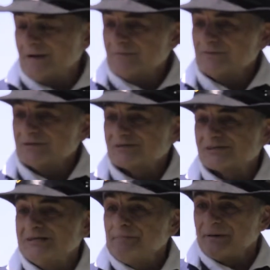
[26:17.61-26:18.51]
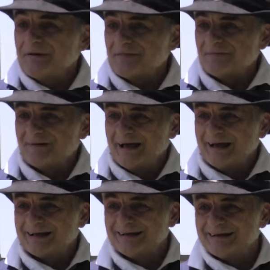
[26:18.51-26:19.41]
for a snippet of the
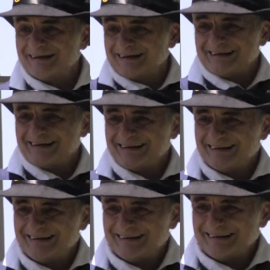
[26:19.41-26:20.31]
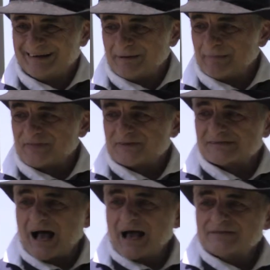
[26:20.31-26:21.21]
flag, about the
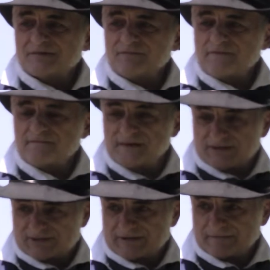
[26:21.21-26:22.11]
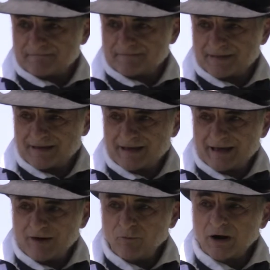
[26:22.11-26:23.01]
size of your fist.
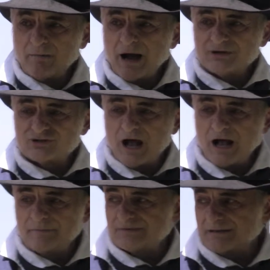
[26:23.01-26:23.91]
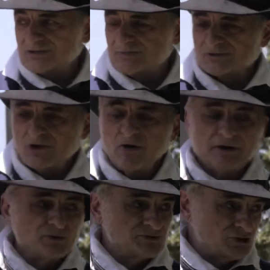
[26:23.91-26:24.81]
And one of my jobs at the
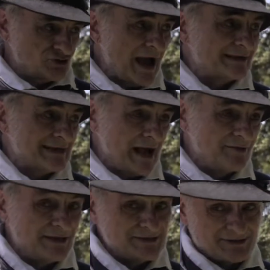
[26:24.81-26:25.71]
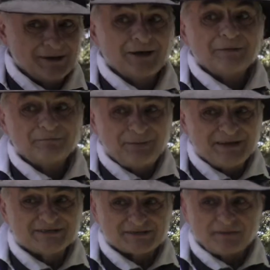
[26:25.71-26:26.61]
Smithsonian was to track down these
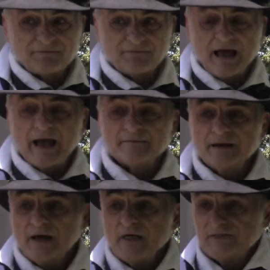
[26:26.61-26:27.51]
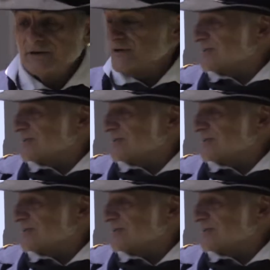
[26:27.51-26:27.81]
pieces of the flag. There is